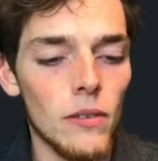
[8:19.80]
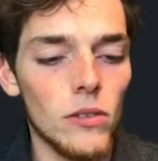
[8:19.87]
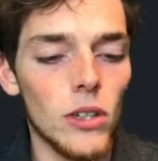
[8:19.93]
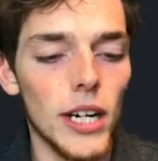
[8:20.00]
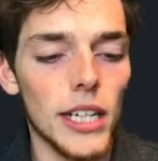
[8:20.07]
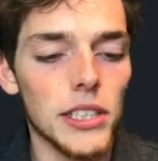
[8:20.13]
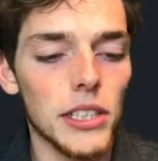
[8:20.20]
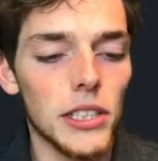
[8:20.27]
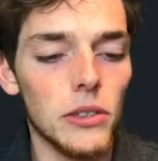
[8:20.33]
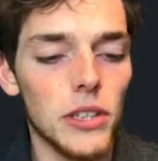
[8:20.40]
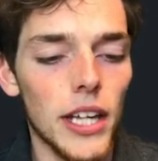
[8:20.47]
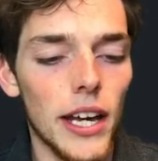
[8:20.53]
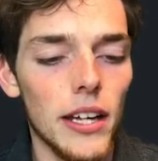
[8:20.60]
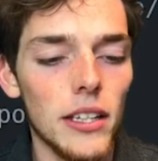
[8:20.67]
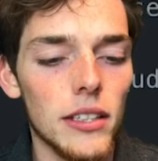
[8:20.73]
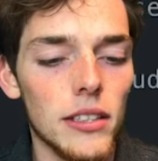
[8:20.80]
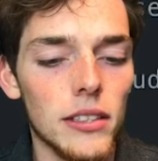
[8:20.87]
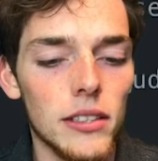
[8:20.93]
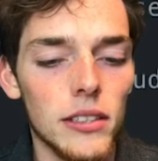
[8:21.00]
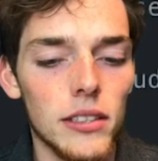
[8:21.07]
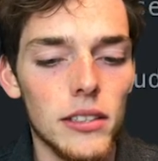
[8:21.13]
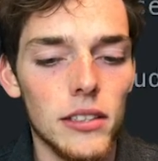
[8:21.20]
We'll execute that.
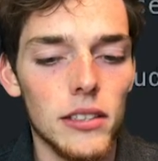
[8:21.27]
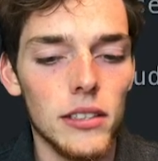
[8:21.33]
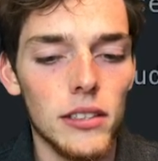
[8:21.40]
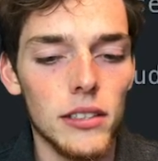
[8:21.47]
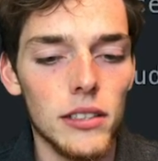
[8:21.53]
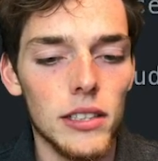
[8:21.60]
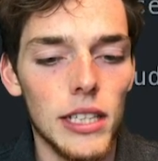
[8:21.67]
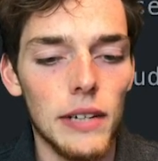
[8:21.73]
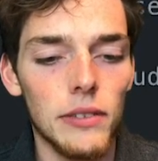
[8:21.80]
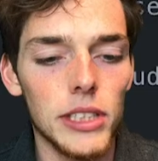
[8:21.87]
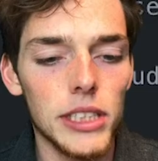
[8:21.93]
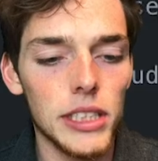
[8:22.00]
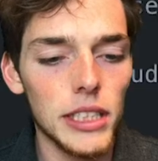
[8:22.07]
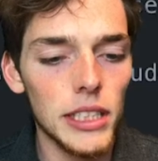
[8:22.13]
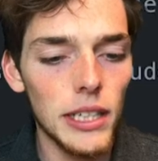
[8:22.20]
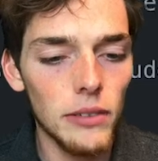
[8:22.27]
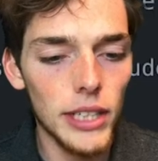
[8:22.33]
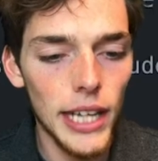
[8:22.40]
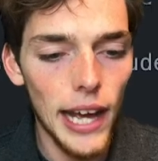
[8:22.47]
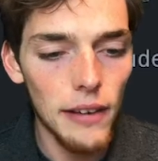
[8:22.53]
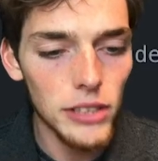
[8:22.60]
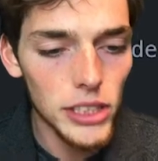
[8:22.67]
And we see that
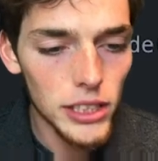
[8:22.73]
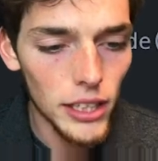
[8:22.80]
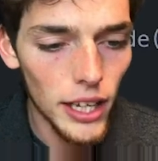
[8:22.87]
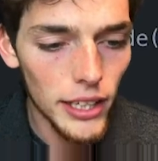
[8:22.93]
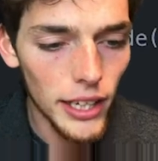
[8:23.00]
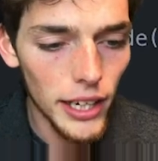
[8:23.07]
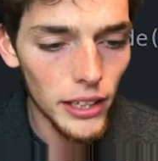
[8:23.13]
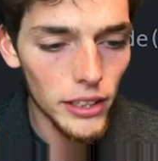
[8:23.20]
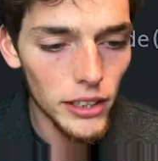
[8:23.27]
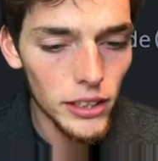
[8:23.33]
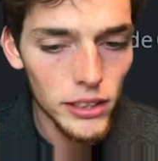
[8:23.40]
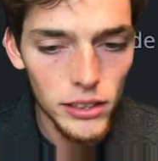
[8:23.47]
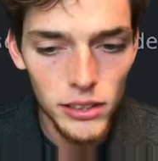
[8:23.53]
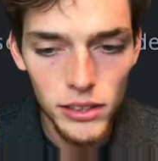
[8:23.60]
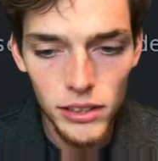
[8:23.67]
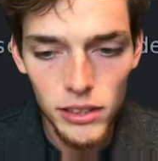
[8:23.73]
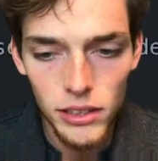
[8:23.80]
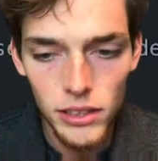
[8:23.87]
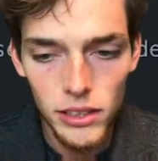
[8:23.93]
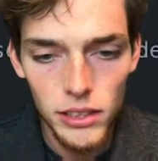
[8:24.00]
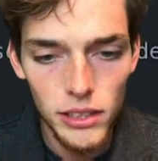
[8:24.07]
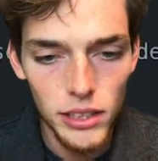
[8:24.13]
we have a slight error,
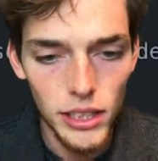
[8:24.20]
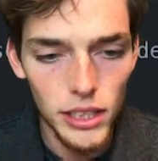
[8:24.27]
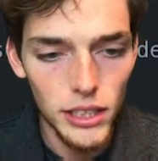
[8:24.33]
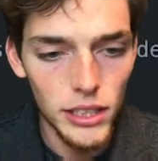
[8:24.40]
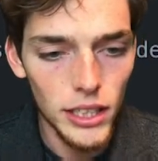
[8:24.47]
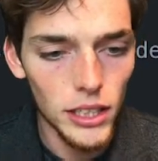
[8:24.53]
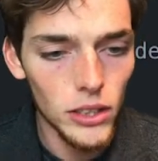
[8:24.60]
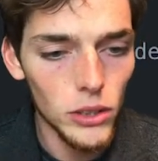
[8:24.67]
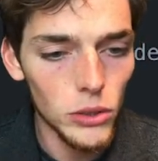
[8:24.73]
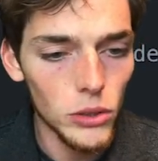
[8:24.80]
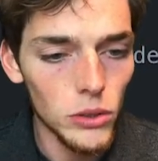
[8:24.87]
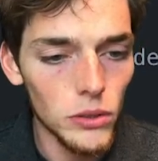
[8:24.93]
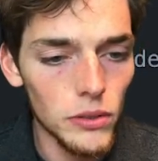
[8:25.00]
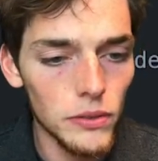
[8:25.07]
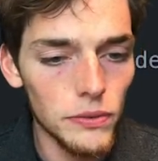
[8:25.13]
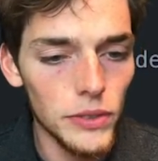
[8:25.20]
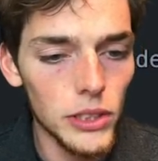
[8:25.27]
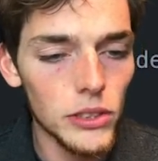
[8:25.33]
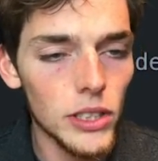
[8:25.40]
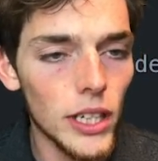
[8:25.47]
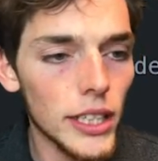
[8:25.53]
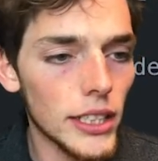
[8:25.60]
include
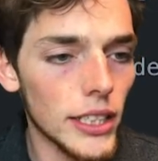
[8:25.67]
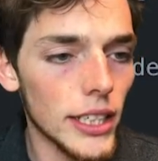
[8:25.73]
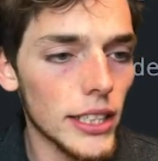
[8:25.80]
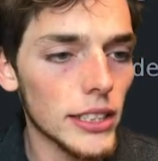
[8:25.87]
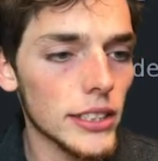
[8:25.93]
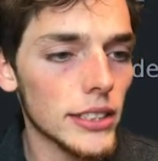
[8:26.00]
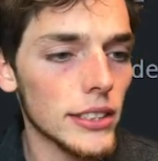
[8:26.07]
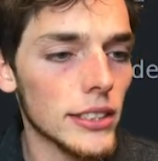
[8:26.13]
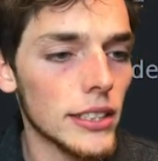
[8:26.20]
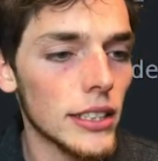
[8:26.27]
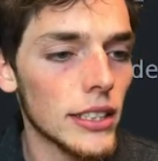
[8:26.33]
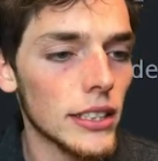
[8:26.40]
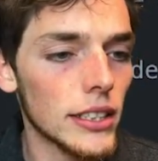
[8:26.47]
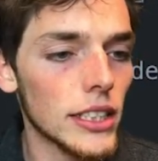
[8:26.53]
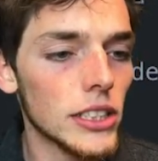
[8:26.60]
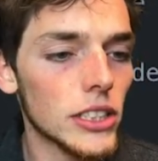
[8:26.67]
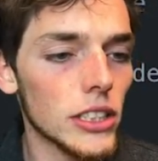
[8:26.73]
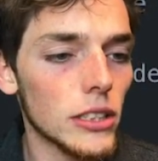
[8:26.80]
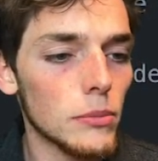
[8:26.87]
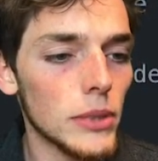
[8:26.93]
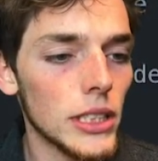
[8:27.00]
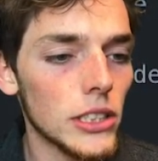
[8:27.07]
views dot index. This
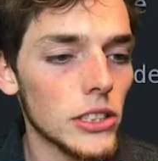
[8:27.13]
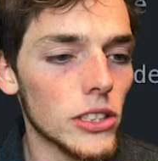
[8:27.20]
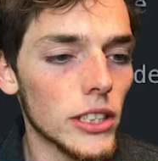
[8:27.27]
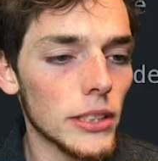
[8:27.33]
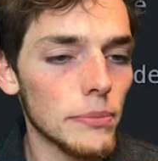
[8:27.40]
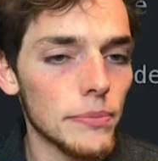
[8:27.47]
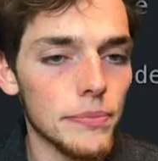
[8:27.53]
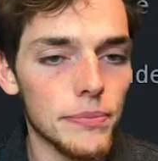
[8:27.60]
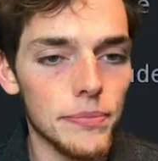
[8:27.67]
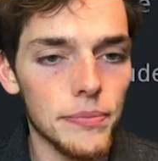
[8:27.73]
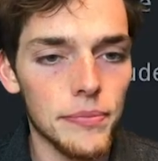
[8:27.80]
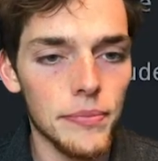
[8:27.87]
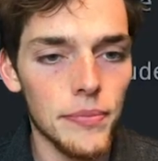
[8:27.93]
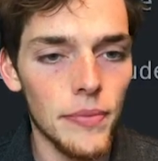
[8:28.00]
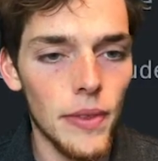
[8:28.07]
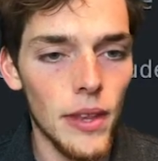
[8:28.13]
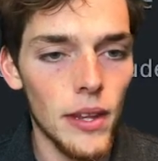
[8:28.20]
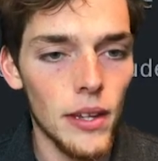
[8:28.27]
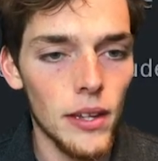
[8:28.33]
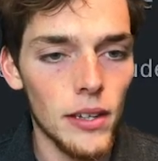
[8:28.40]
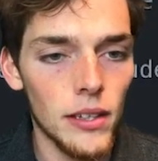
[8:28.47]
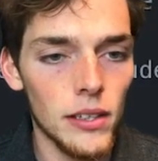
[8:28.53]
shouldn't be a string.
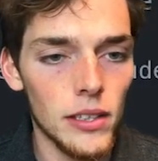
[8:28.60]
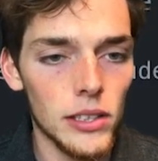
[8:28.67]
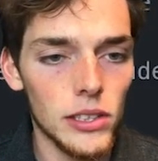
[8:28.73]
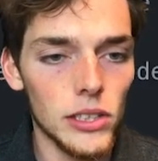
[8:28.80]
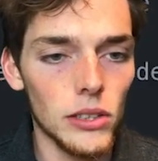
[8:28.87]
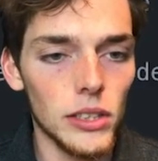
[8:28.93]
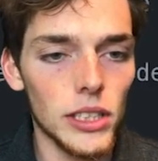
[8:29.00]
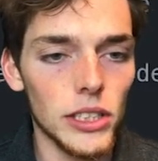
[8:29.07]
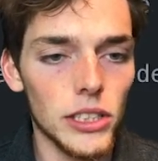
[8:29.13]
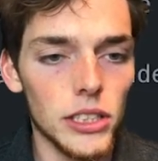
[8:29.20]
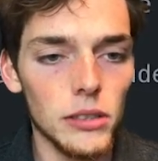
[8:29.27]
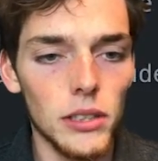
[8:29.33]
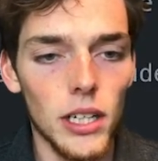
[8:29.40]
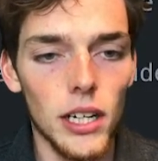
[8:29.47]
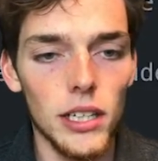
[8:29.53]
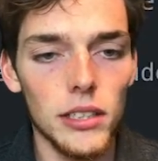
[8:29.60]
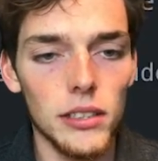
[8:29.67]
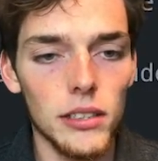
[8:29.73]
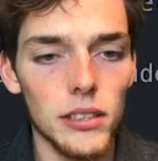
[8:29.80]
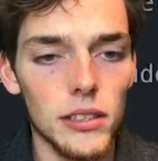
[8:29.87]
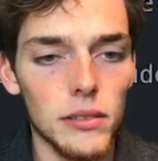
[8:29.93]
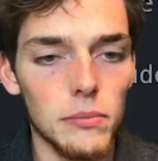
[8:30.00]
So this should not
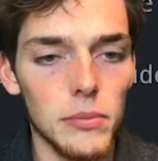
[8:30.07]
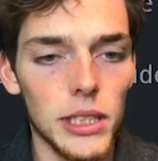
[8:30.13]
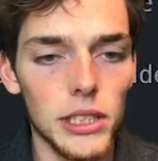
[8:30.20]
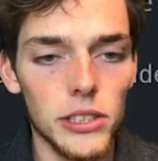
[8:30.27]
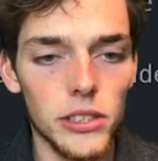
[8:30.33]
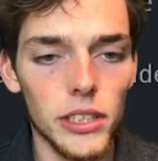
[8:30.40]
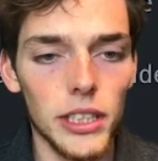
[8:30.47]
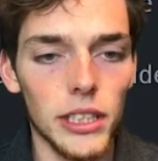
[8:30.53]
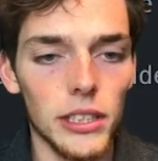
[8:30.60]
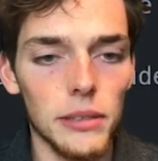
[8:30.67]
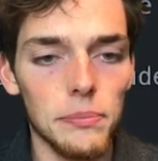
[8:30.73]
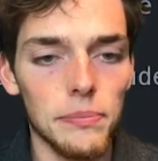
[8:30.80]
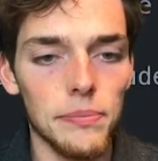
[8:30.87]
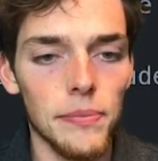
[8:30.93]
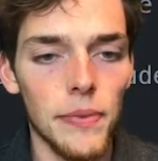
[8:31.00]
be a string here.